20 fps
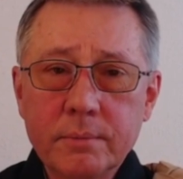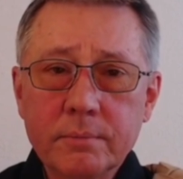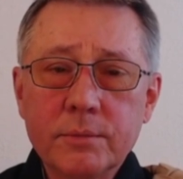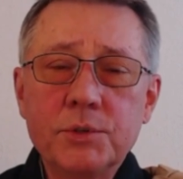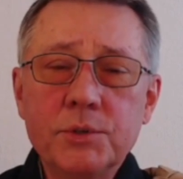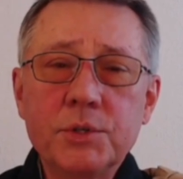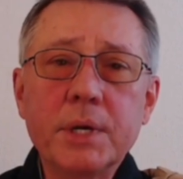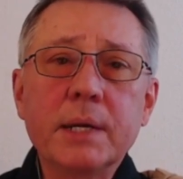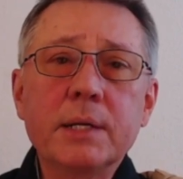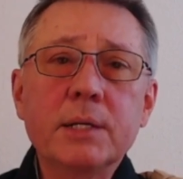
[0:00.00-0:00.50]

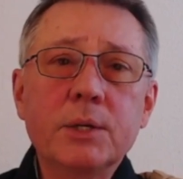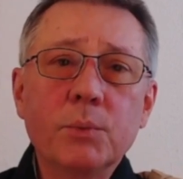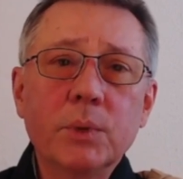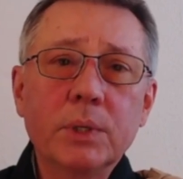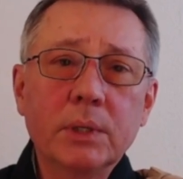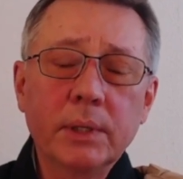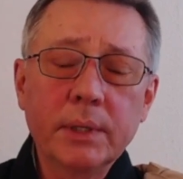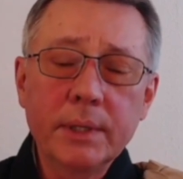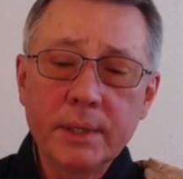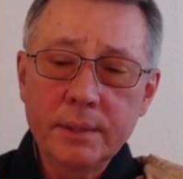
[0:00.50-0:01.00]

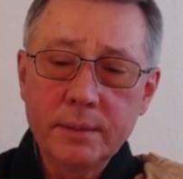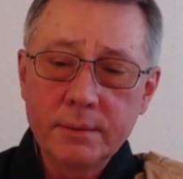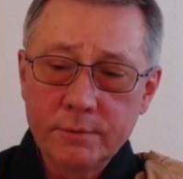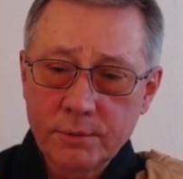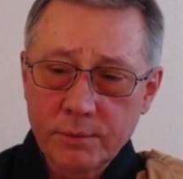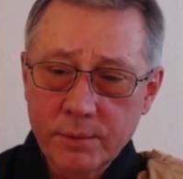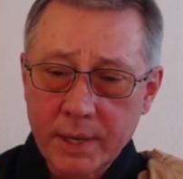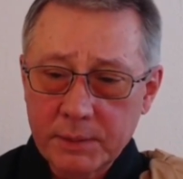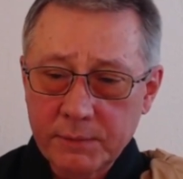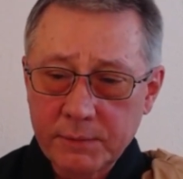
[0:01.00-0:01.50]
genuinely
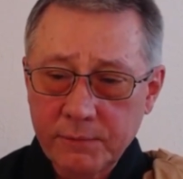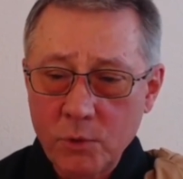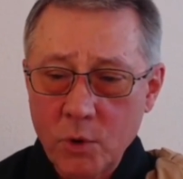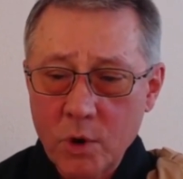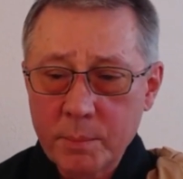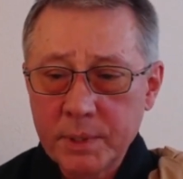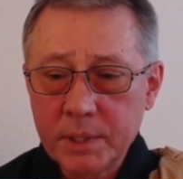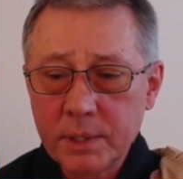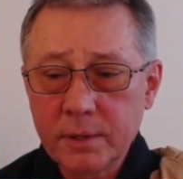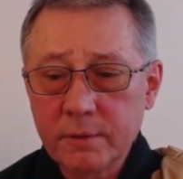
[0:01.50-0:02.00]

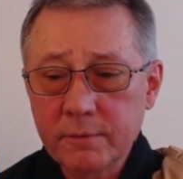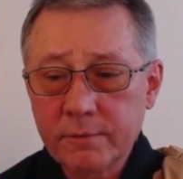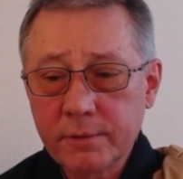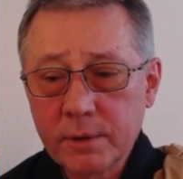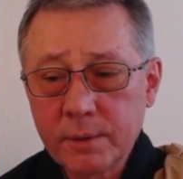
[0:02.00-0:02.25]
transformative